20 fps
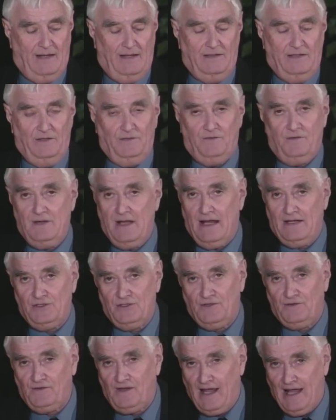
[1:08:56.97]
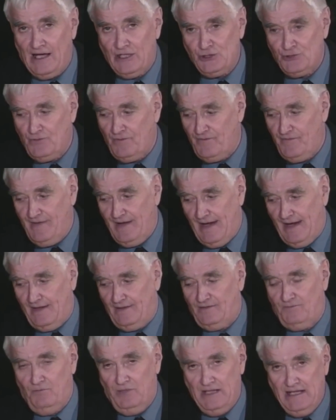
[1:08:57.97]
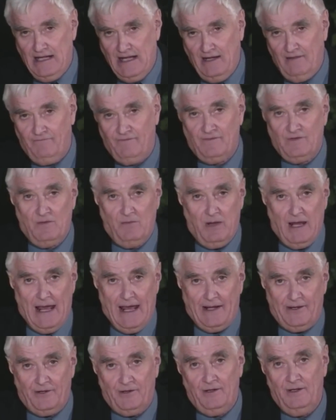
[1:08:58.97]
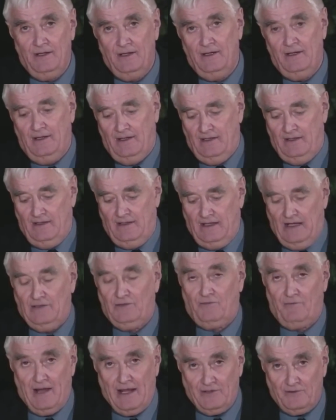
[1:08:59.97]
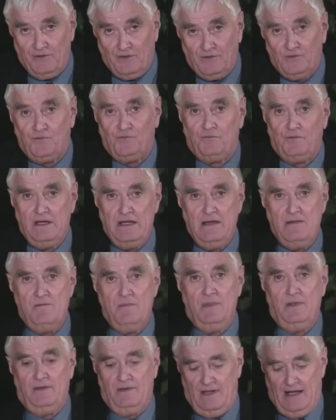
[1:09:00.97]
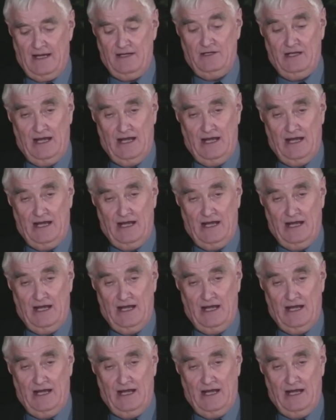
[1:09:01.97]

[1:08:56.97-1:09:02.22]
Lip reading: These are not just casual things. Bleeding from the bladder is a rather extreme and